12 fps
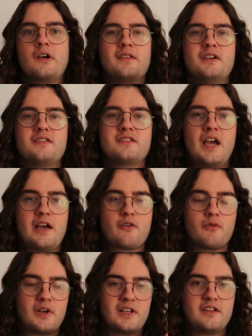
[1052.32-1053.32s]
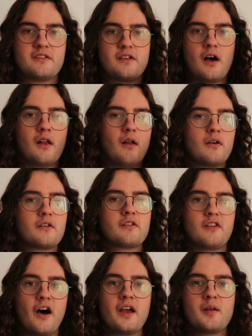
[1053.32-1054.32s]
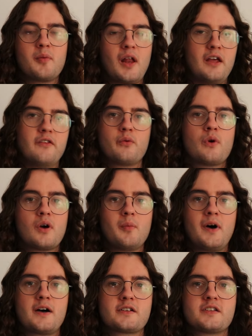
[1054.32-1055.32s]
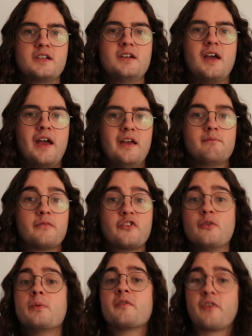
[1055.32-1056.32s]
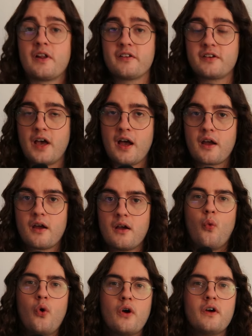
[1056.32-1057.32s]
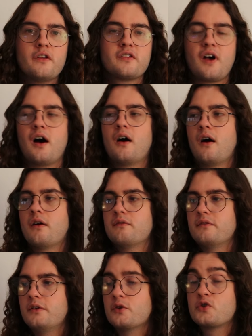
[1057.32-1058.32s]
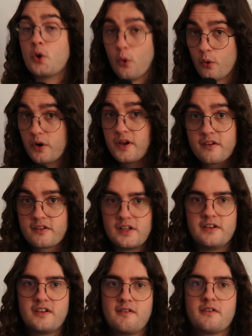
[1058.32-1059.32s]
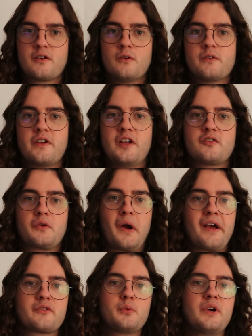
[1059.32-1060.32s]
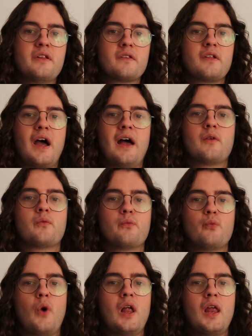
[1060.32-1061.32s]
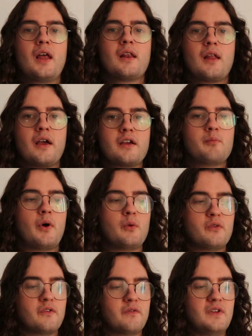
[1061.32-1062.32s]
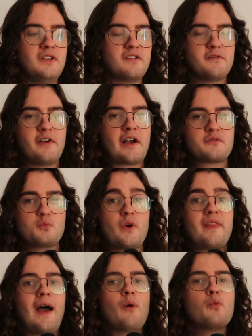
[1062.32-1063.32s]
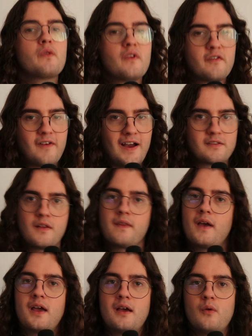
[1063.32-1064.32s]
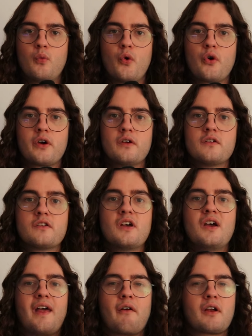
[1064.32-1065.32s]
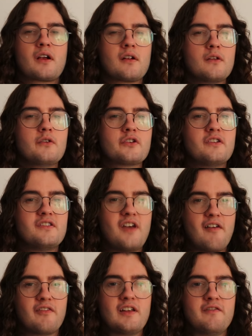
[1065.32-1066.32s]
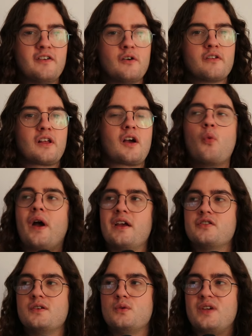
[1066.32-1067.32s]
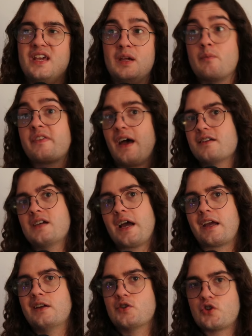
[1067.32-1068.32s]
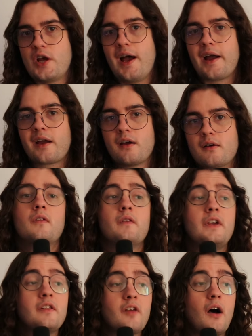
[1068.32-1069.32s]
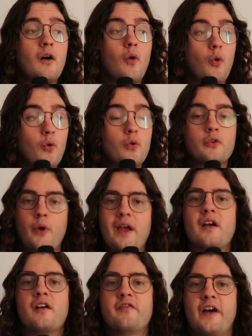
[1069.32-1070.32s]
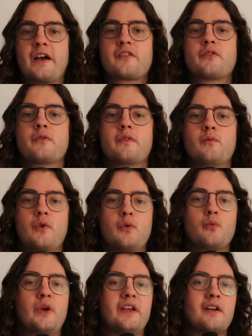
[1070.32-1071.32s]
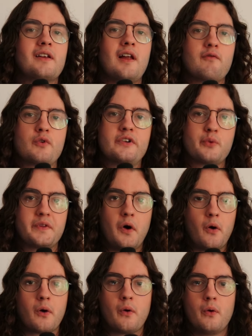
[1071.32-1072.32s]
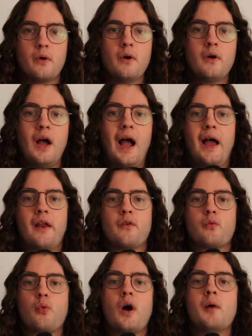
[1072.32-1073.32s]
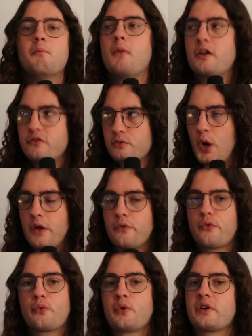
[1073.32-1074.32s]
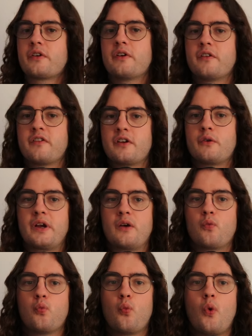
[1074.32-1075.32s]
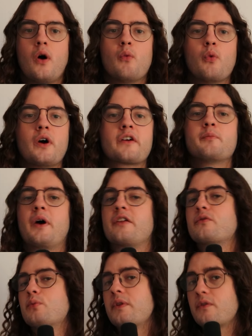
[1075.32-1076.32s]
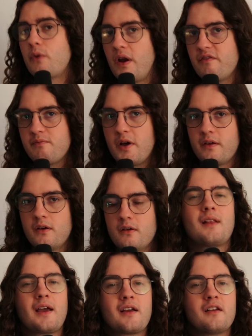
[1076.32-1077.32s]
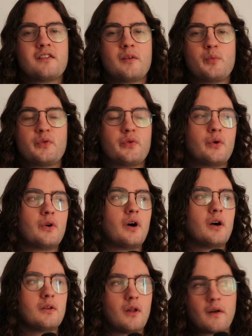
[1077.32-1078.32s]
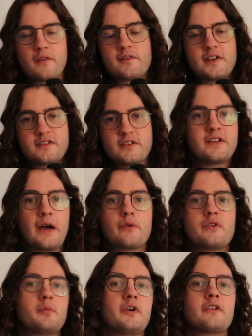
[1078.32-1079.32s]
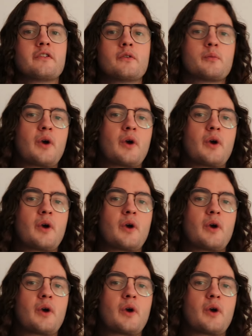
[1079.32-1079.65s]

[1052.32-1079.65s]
This deck released alongside Planeswalker Party a Super Friends deck. Walkers are notoriously difficult to interact with, and while I like both of these effects without the fact that they hit walkers, their inclusion definitely feels like a way to keep that deck in check. These are all great effects that we can leverage with Encore, and were must-runs when considering what works best with Gravemother. Like I said before, a lot of this is down to personal